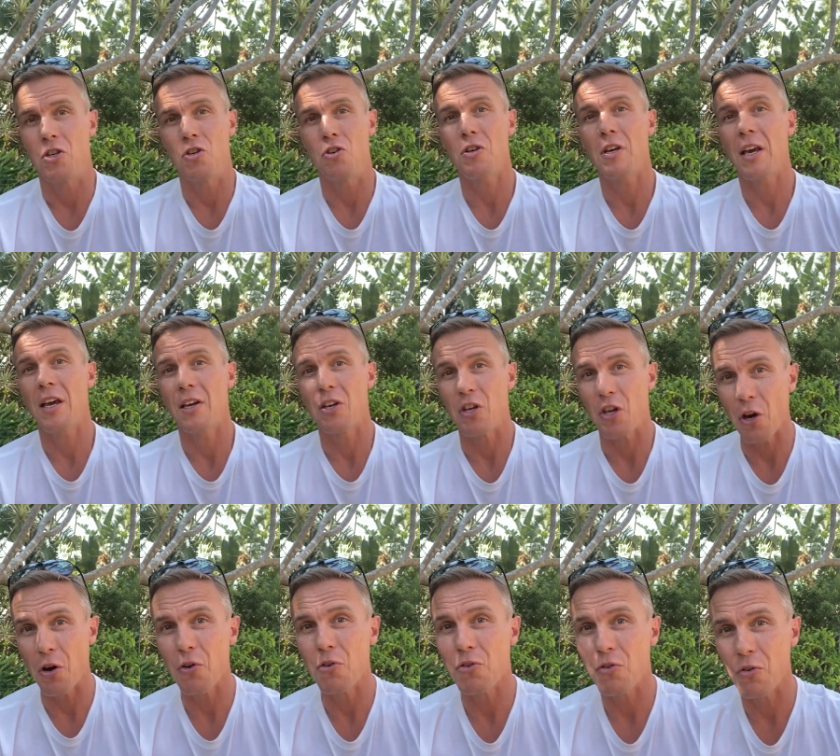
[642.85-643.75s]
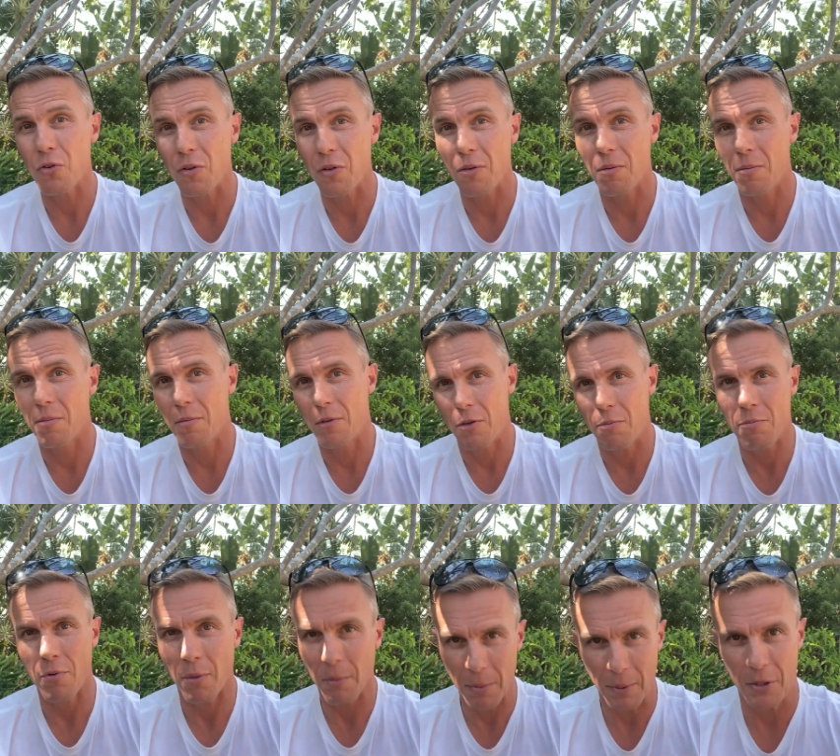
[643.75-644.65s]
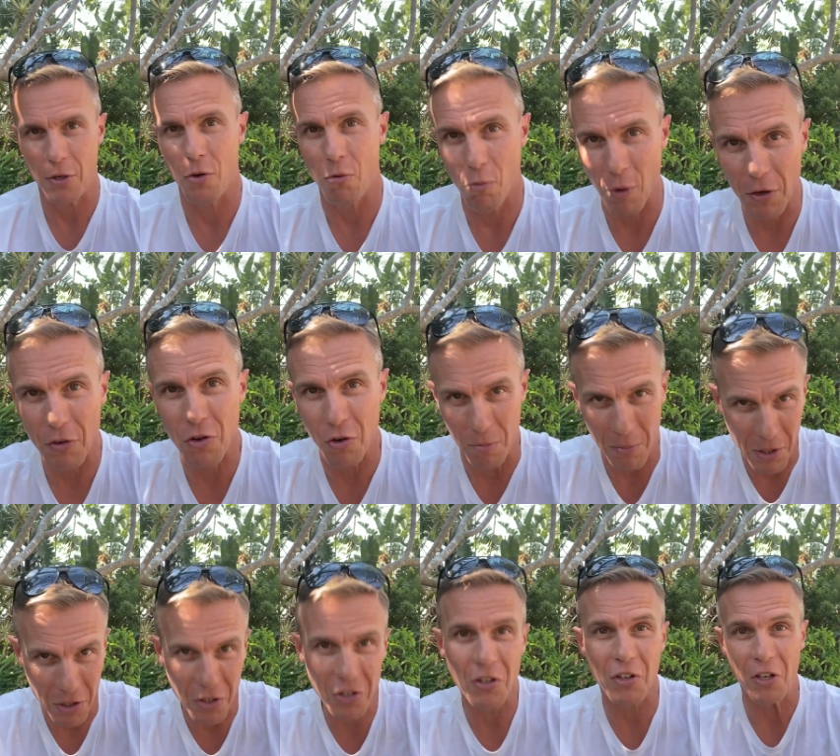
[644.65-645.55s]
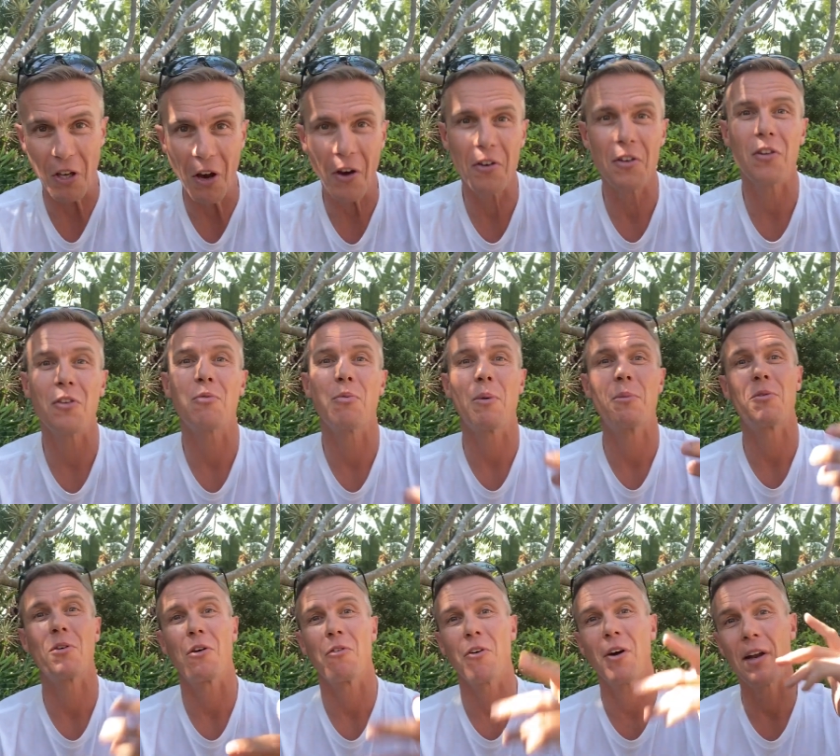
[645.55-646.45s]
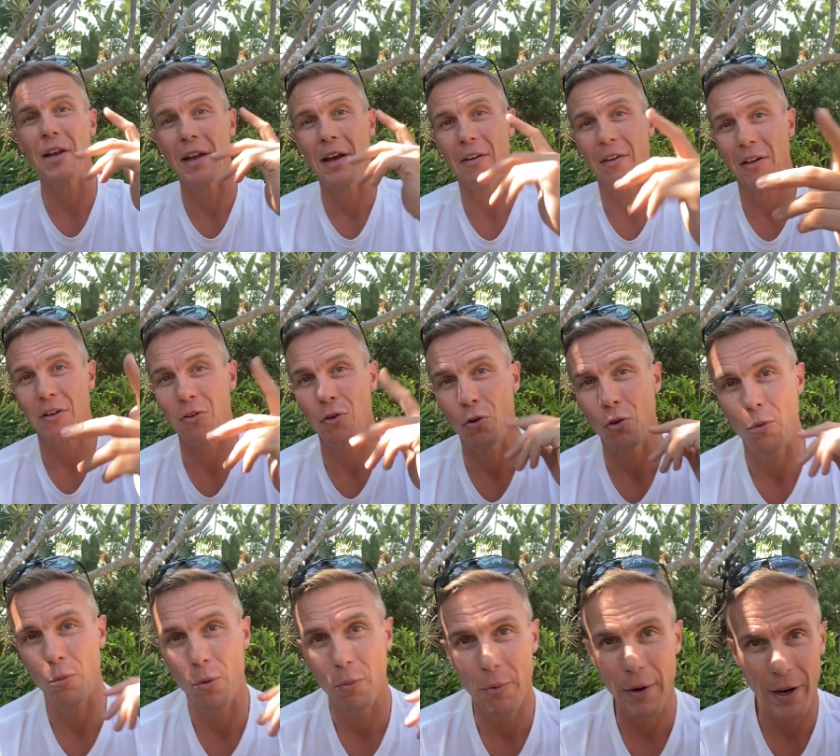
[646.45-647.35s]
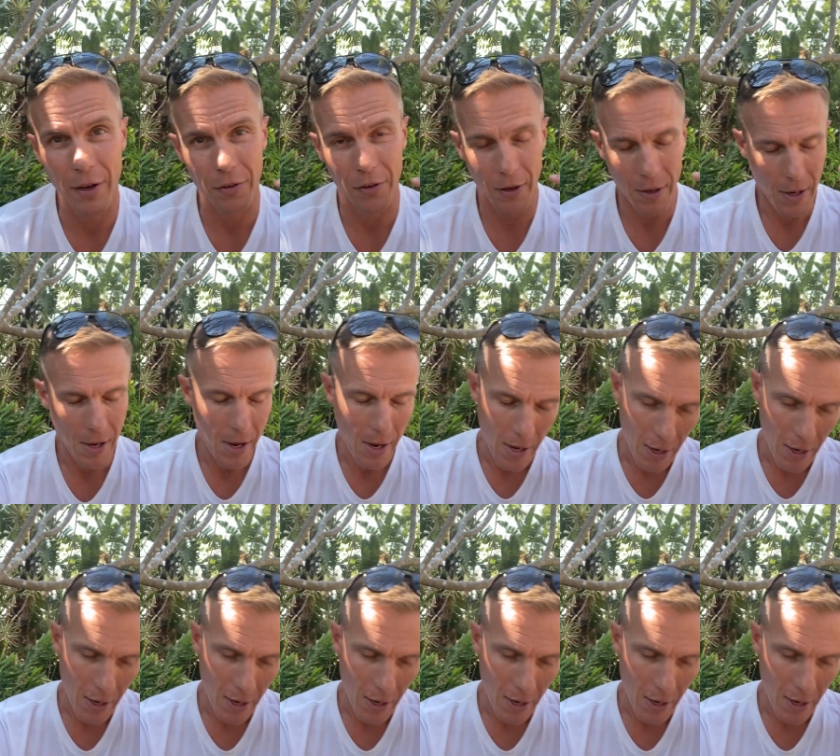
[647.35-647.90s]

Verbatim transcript: You can go to, you probably don't want to, but you could go to this website right now in your normal browser.